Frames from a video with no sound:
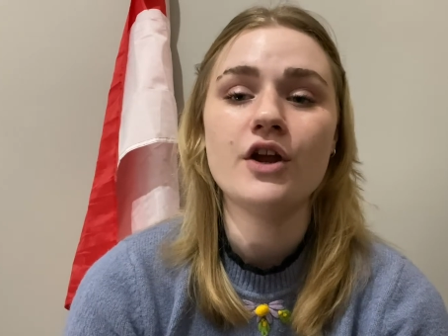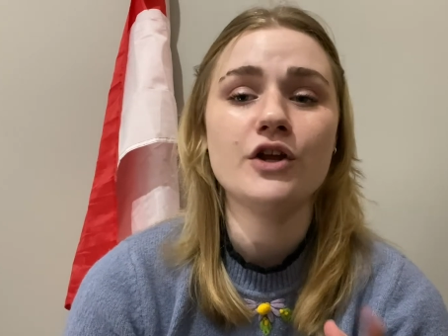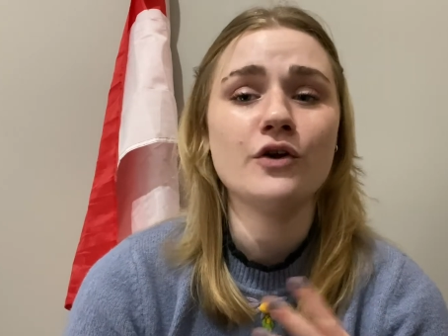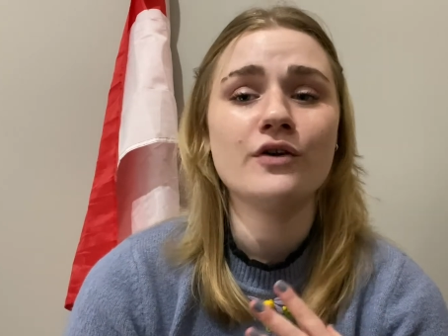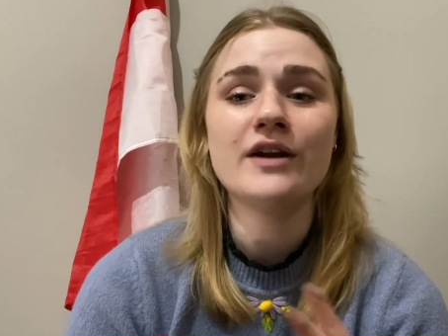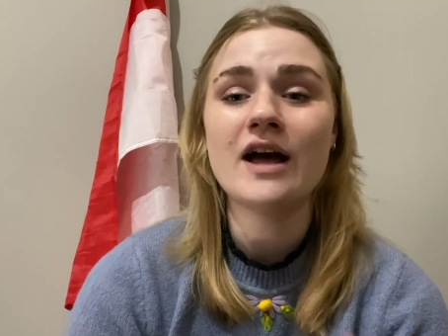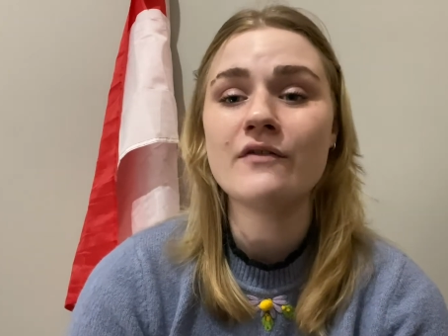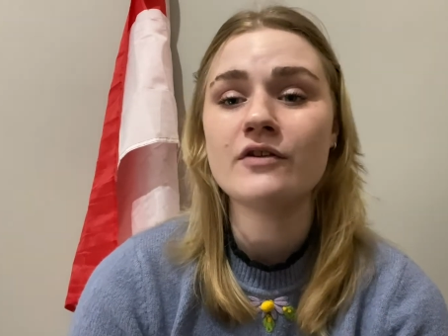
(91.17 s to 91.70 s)
you're
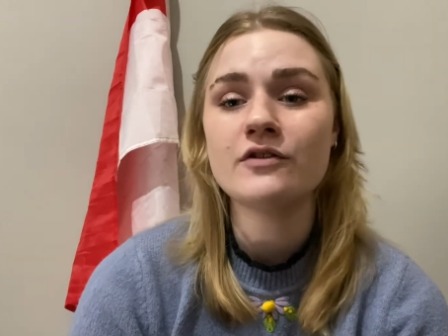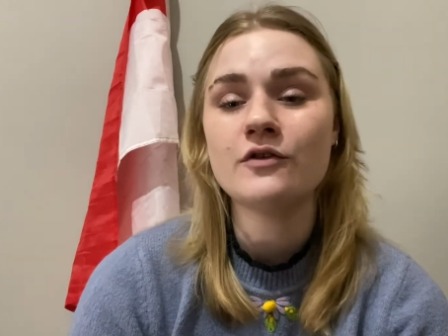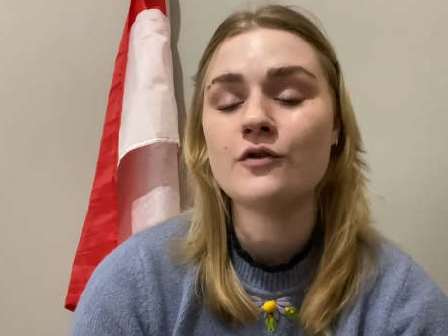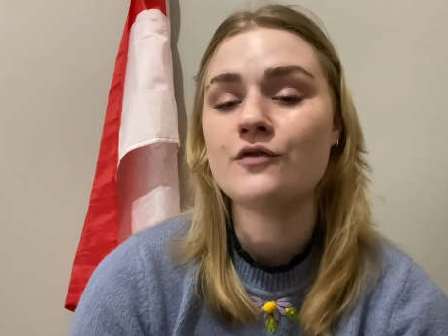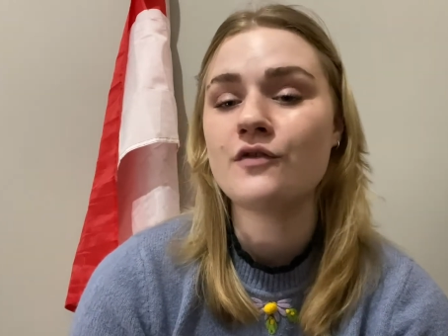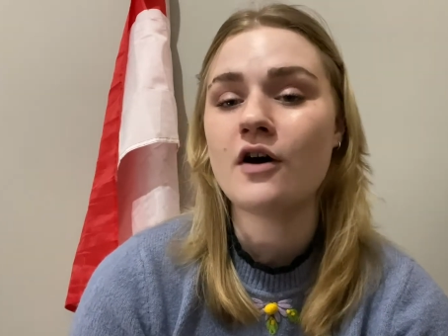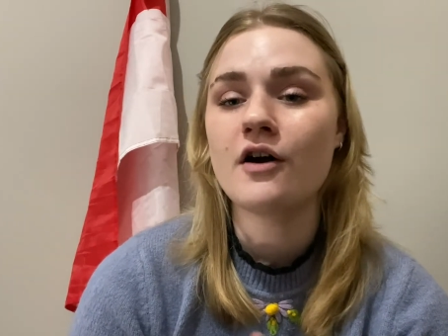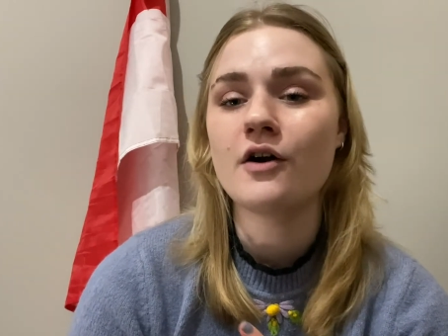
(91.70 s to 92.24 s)
never too
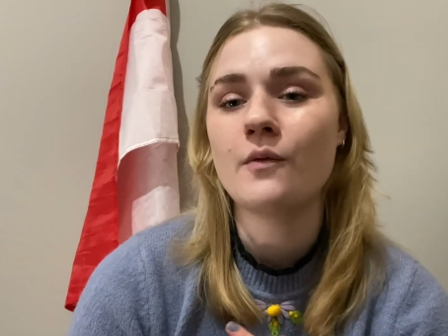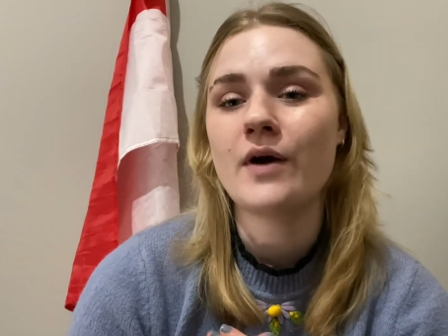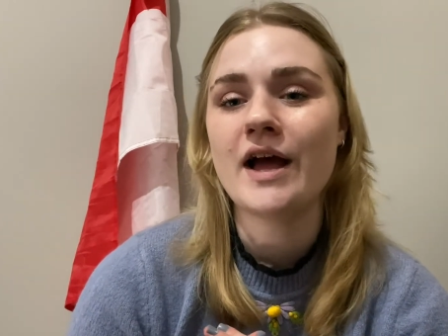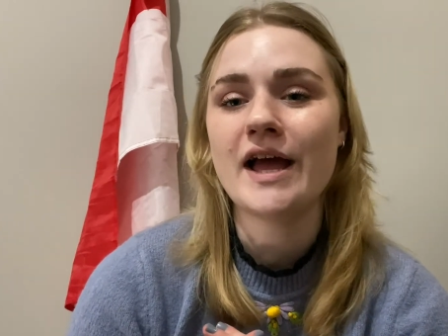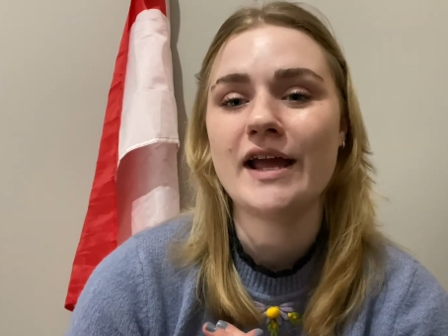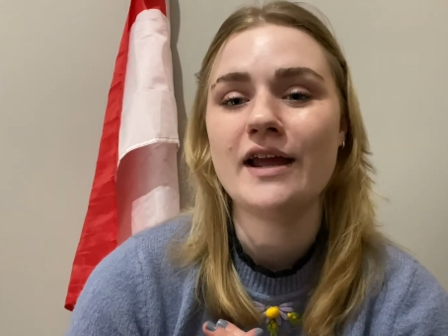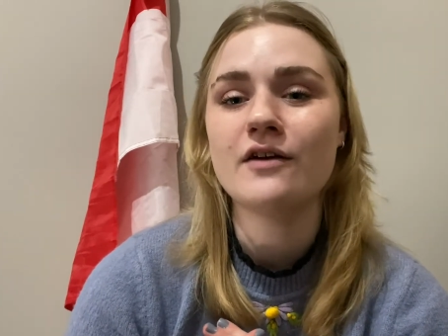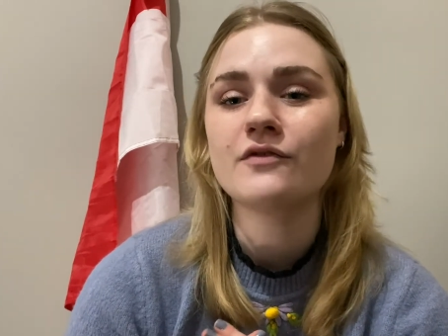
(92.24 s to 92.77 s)
far
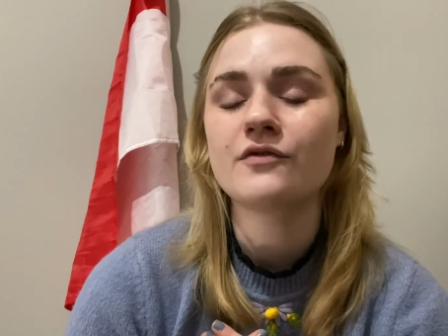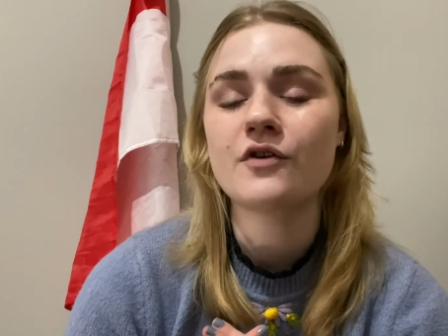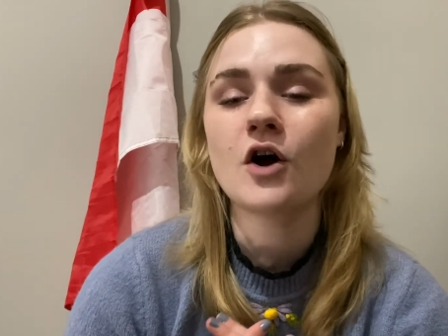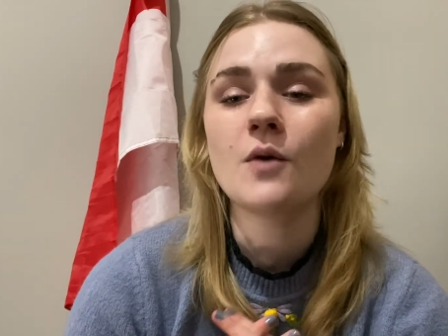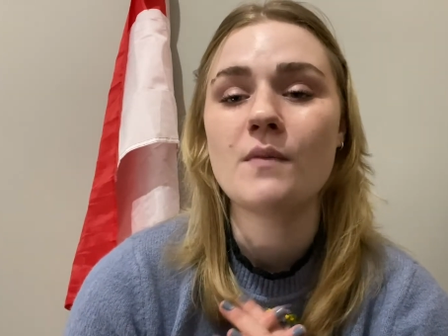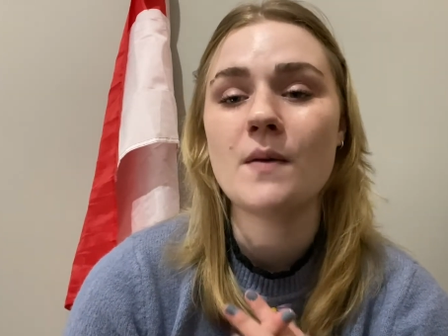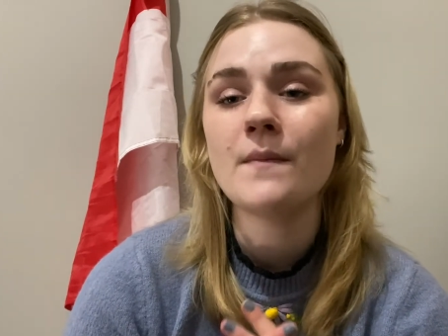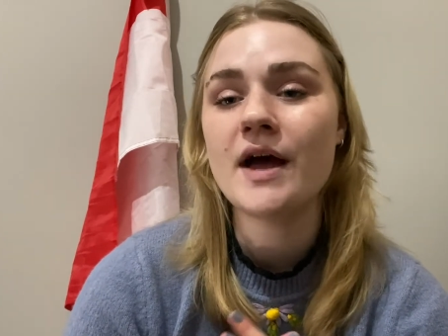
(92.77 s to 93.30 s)
away
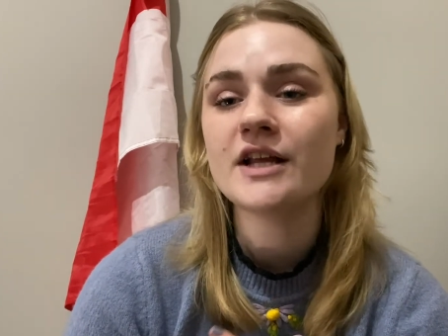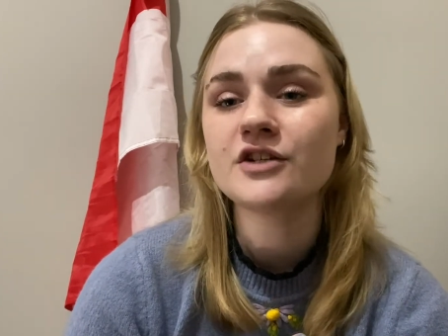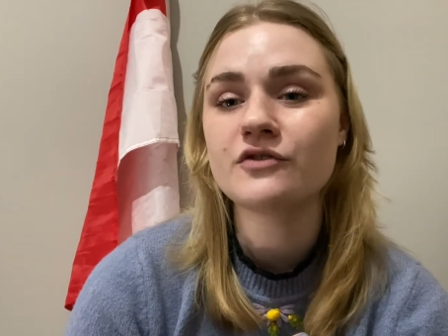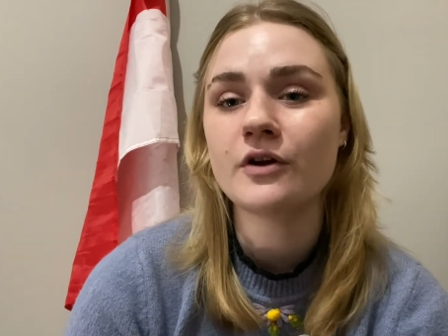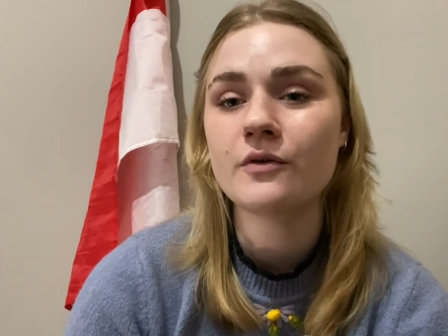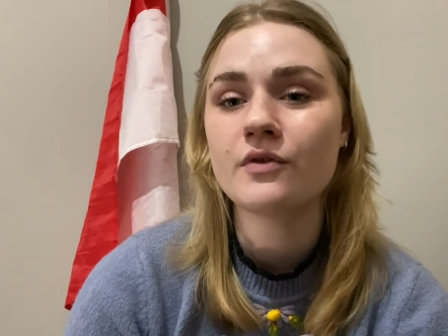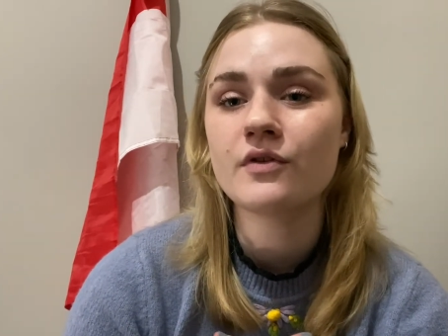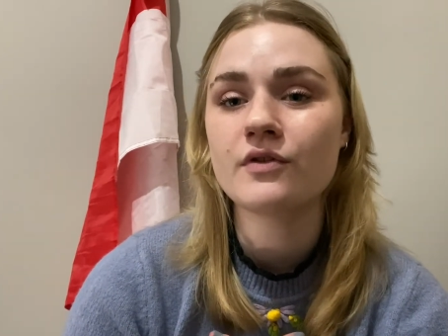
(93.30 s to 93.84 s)
from a
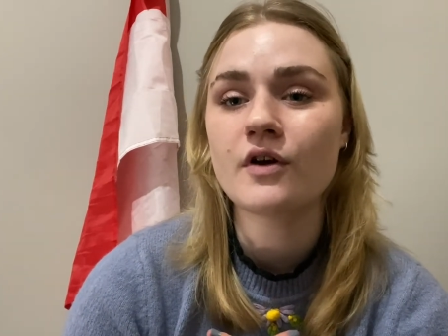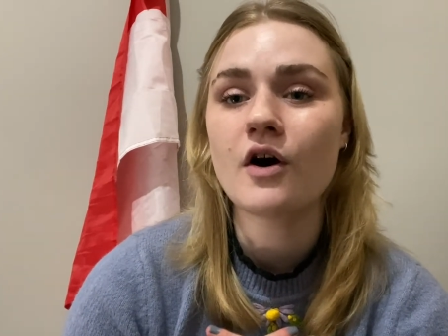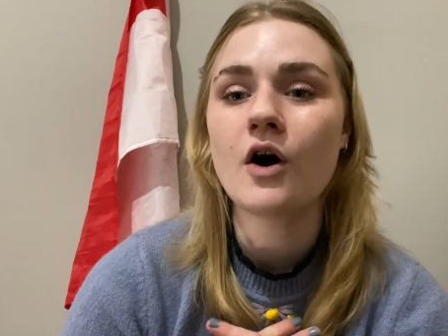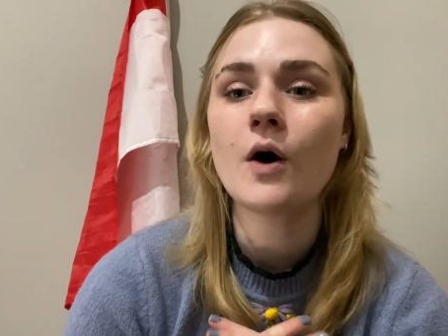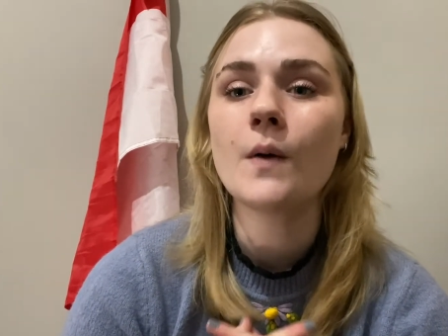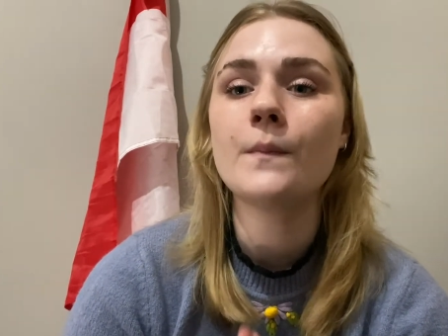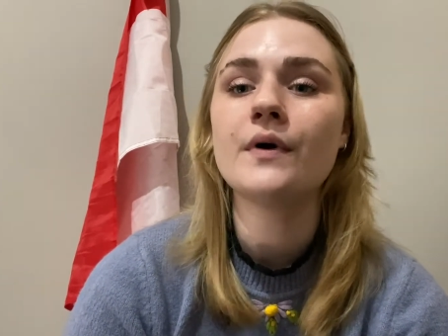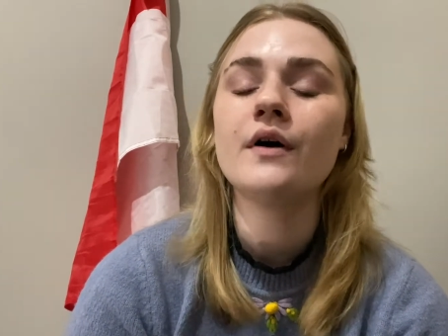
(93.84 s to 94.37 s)
metro
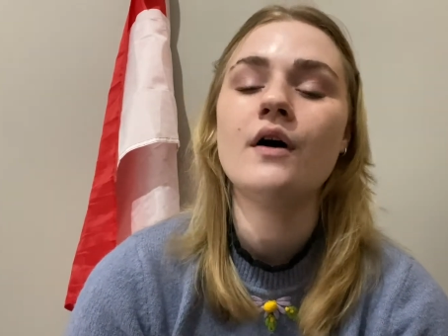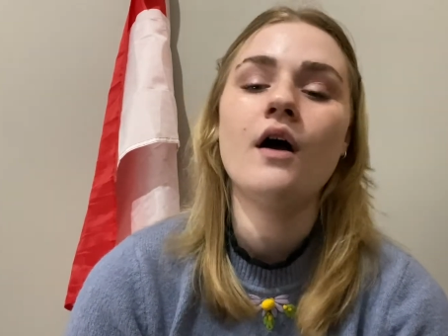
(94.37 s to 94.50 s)
stop,